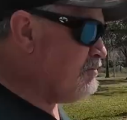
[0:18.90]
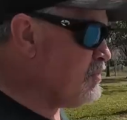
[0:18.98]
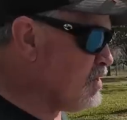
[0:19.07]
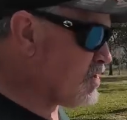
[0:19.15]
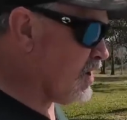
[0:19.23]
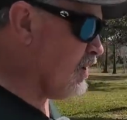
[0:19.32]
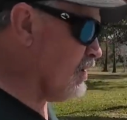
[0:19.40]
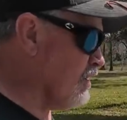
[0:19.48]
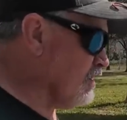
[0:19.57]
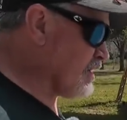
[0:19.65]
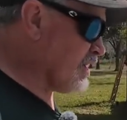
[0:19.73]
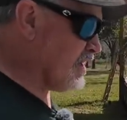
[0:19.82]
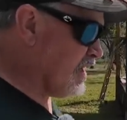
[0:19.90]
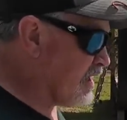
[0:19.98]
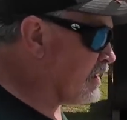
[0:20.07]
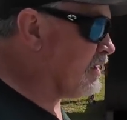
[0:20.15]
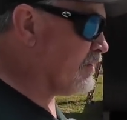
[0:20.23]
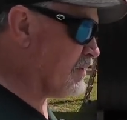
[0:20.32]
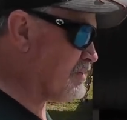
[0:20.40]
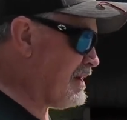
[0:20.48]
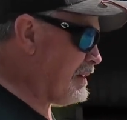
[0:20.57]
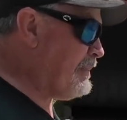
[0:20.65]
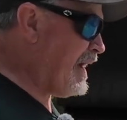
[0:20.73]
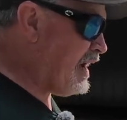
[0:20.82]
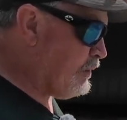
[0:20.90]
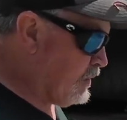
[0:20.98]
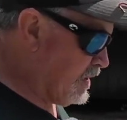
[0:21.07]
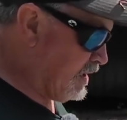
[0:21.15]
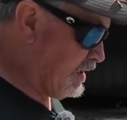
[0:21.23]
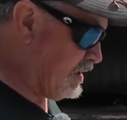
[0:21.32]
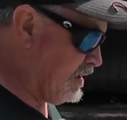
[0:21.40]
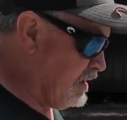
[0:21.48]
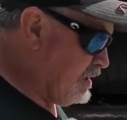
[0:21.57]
bush hog an area with my bat wing